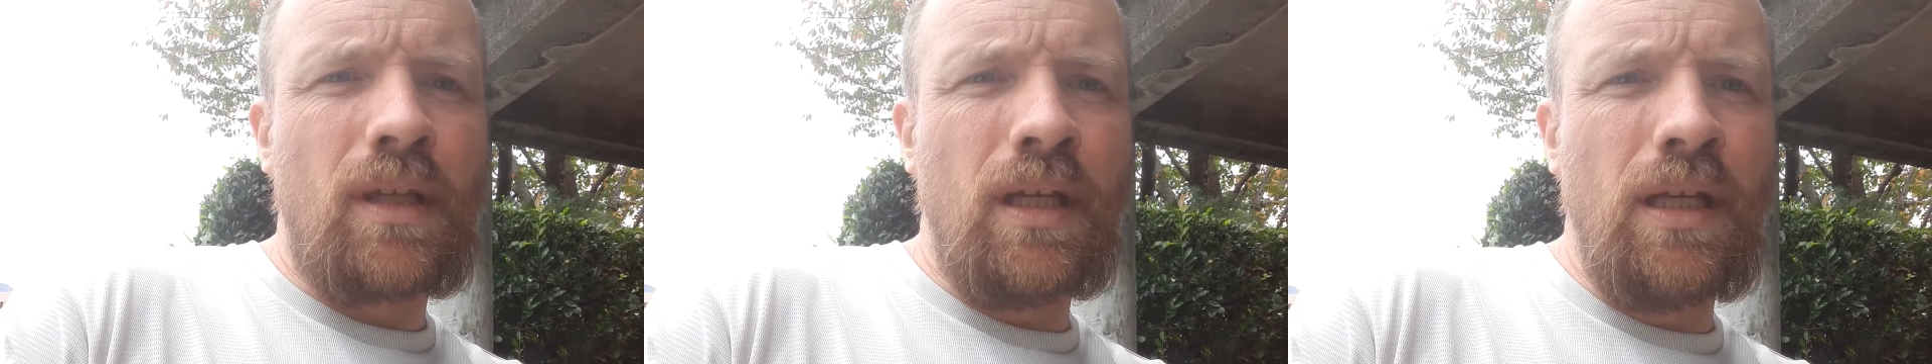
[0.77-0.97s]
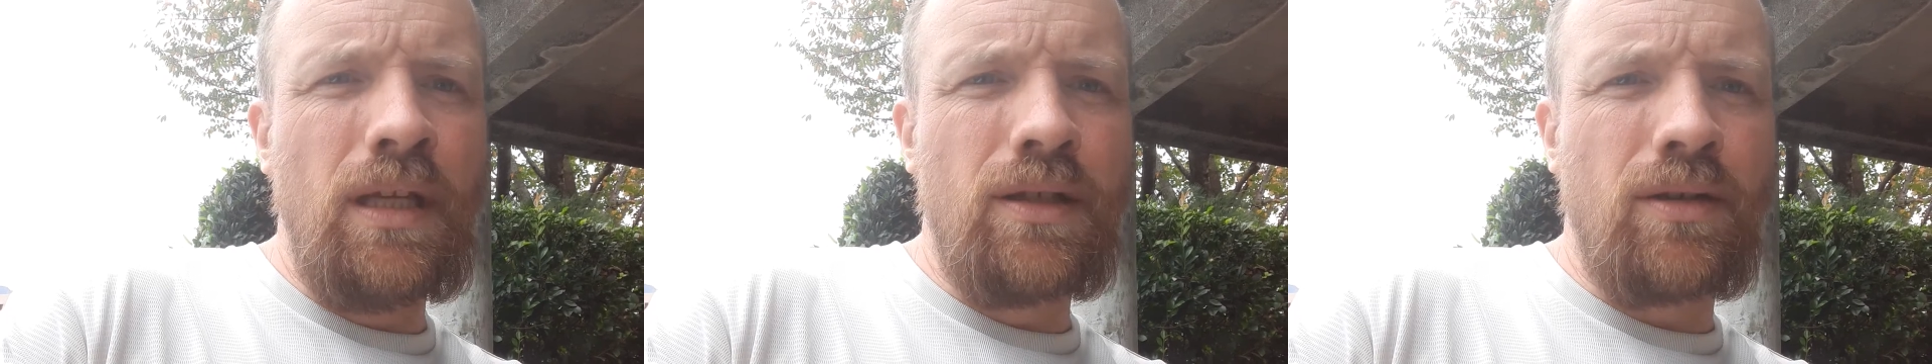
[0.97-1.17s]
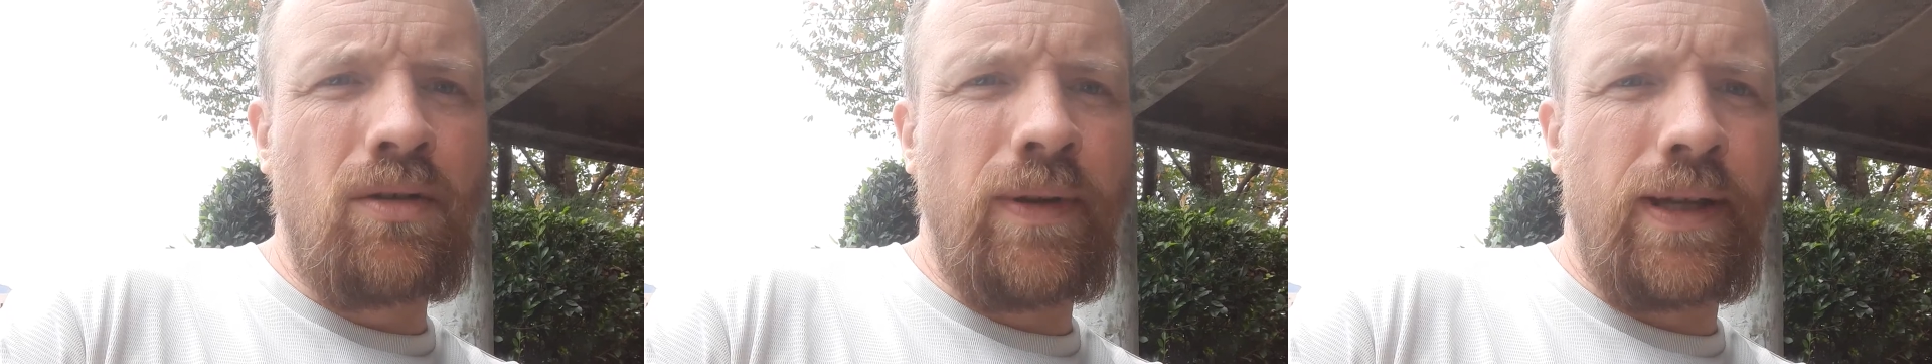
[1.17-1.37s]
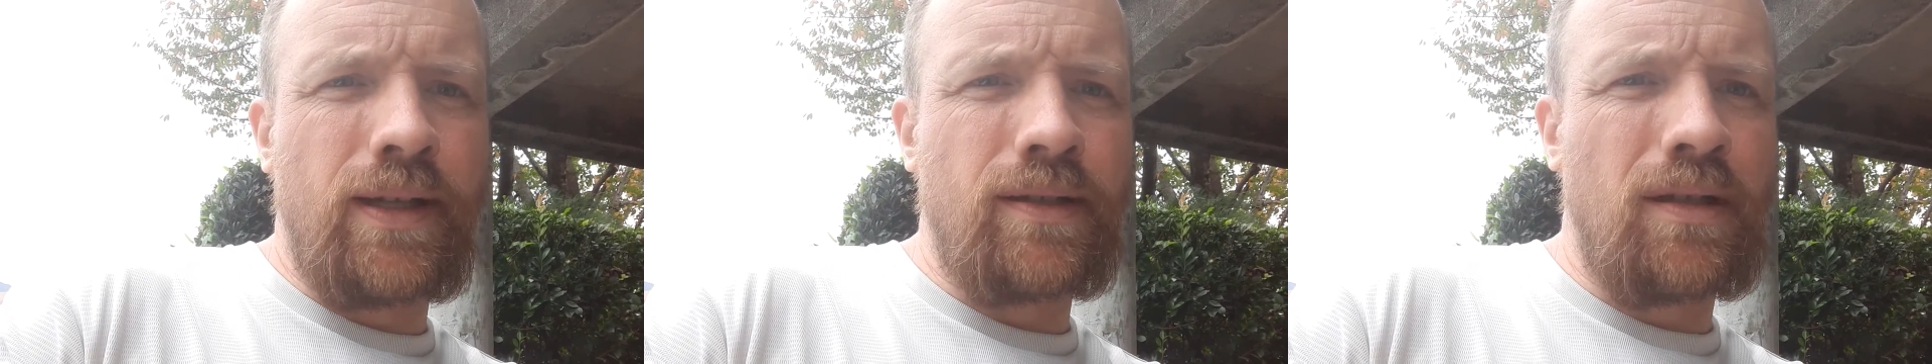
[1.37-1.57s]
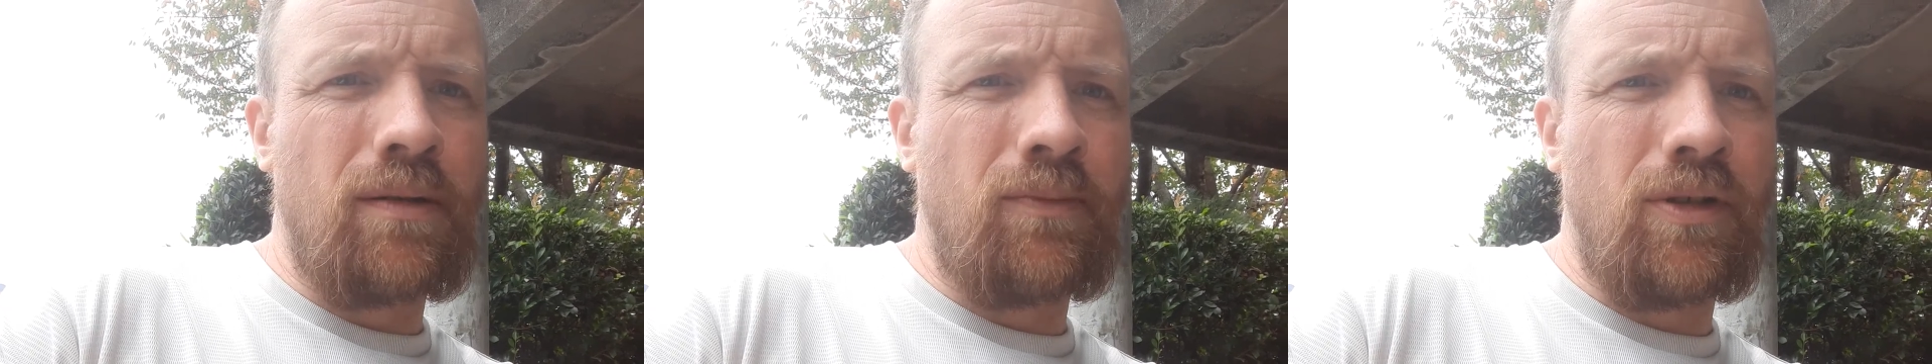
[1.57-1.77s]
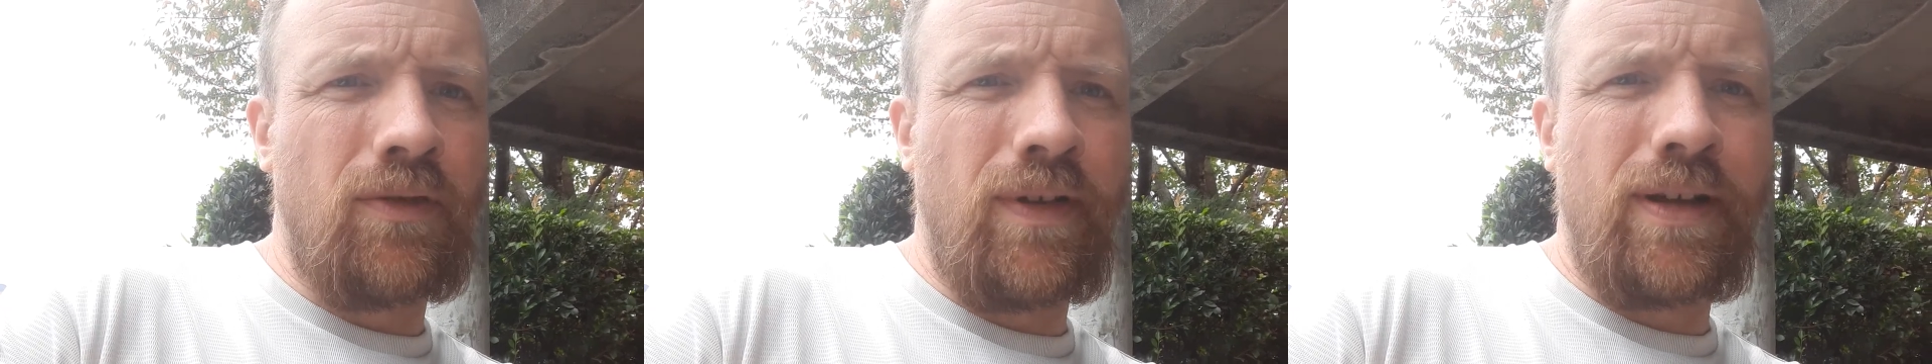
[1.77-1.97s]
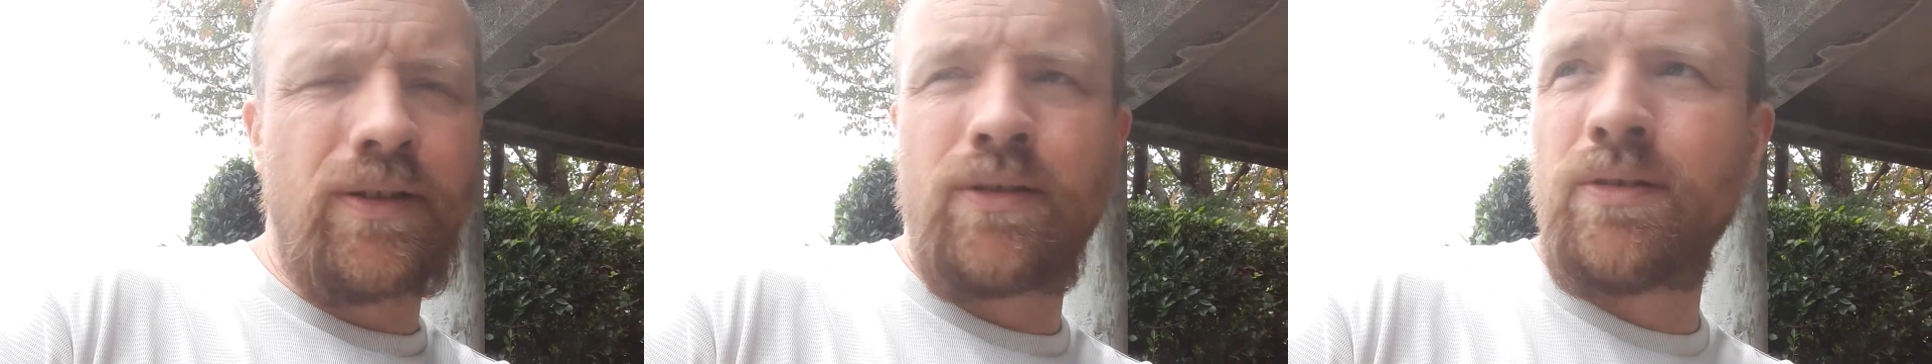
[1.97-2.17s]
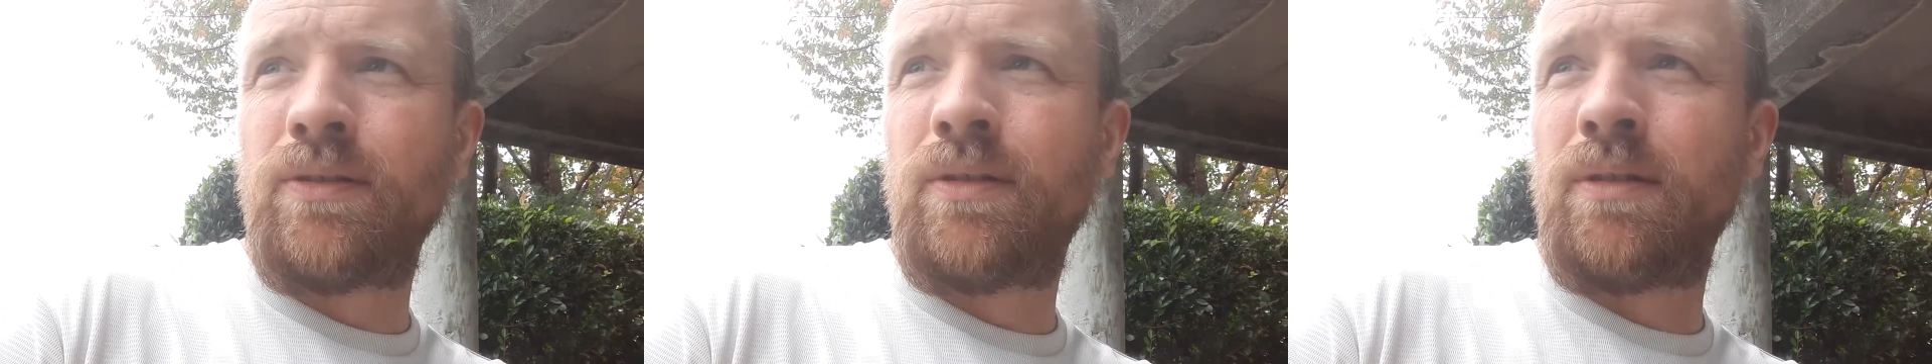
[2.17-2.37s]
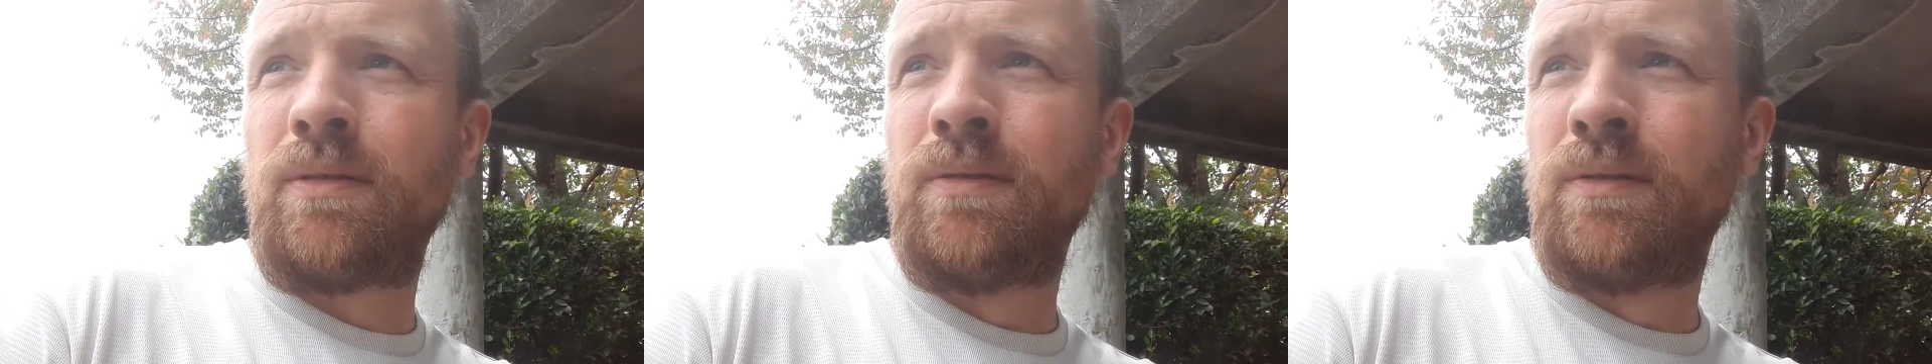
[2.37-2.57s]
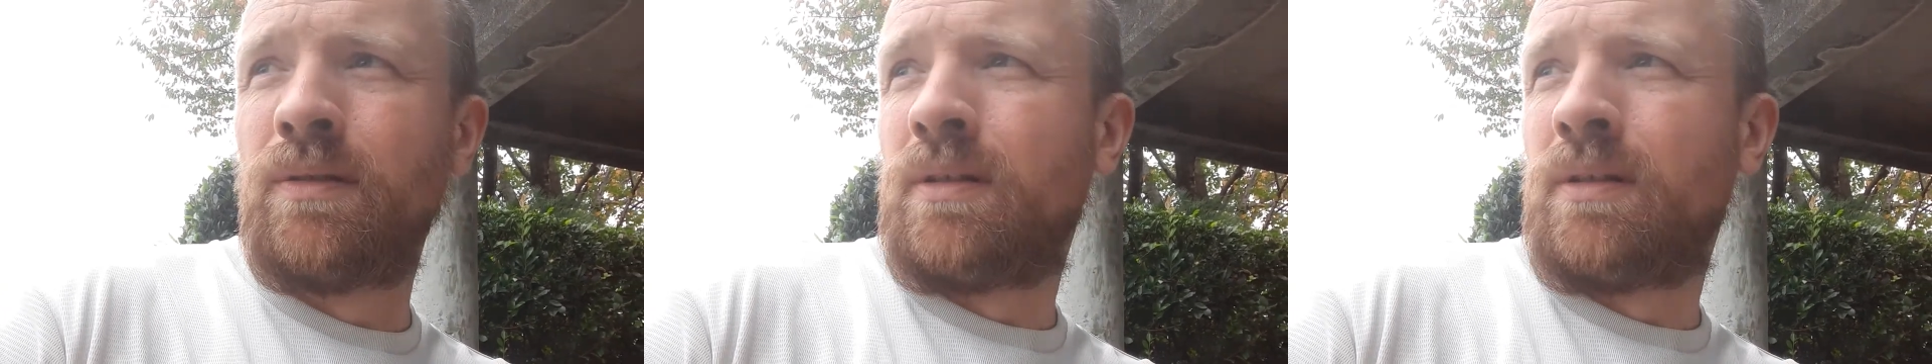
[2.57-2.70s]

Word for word: Here's a quick example of how you can do,